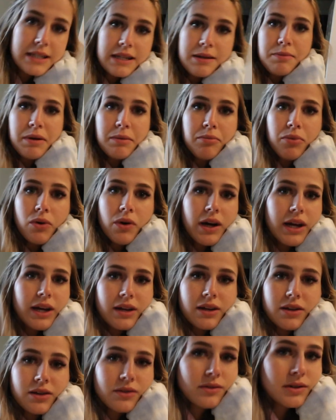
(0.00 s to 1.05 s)
sleepy boy,
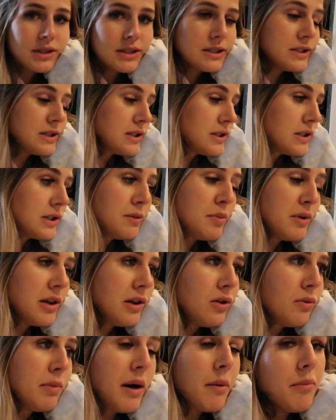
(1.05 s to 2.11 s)
you know, he's a sleepy
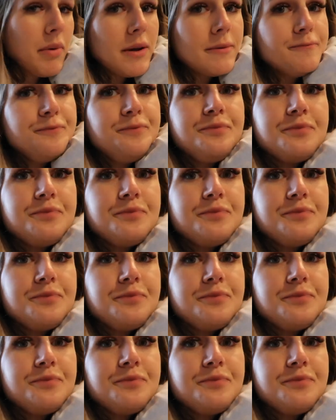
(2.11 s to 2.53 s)
little puppy.